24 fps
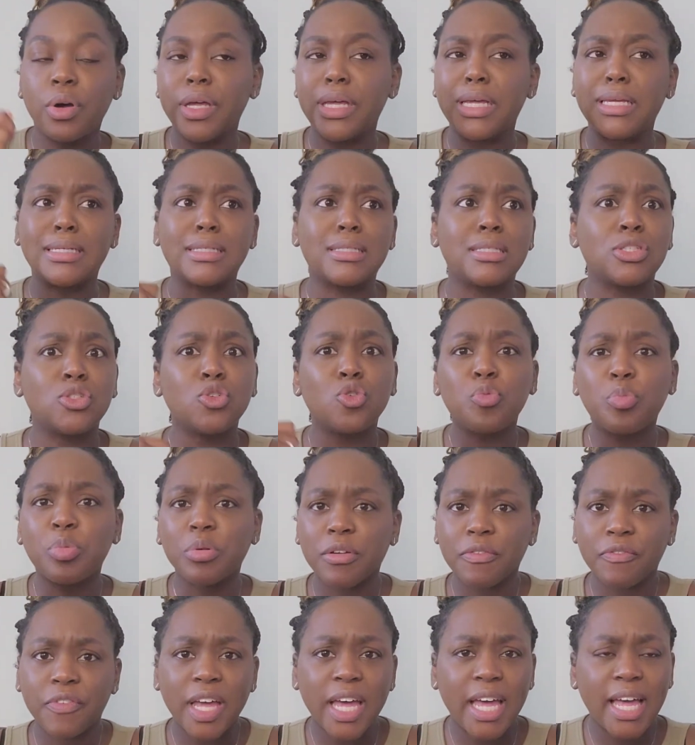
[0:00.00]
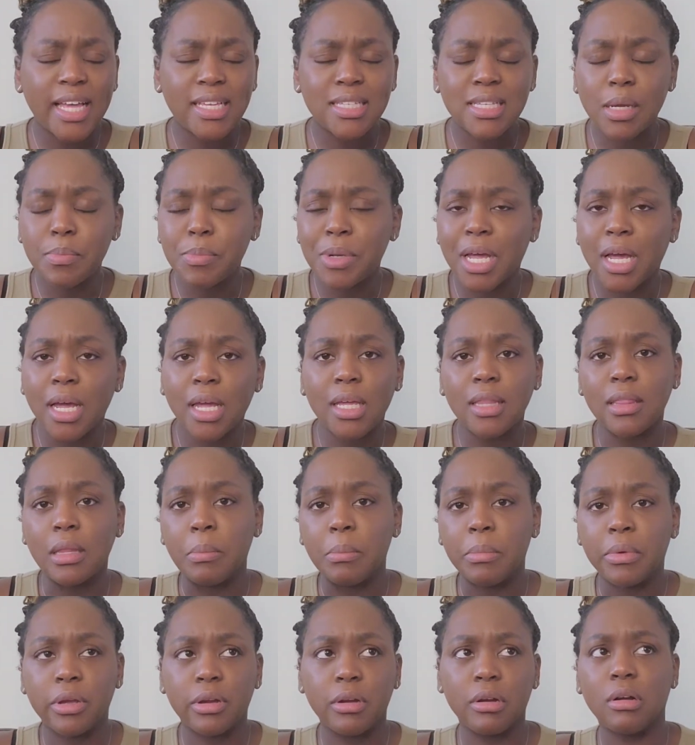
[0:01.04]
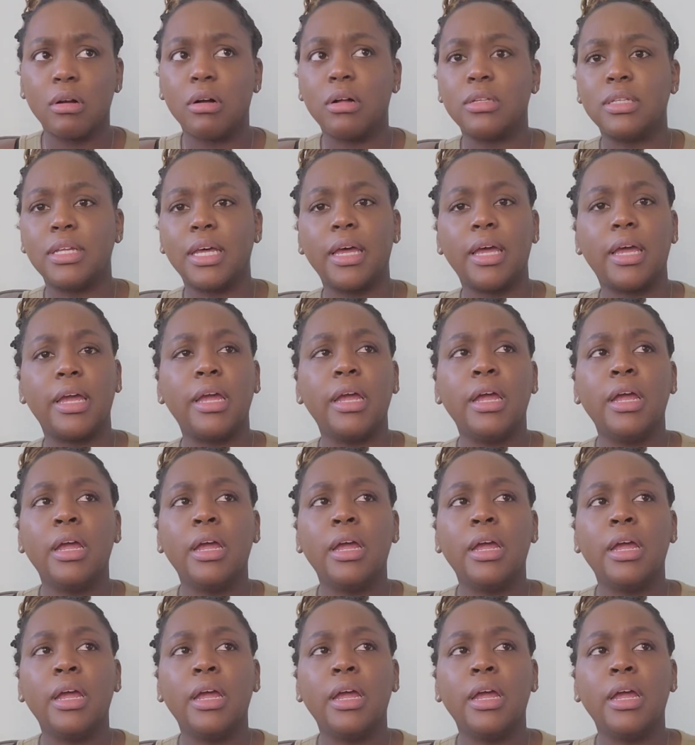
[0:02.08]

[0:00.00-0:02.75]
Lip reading: it's super fast, I'm not in the mirror all day,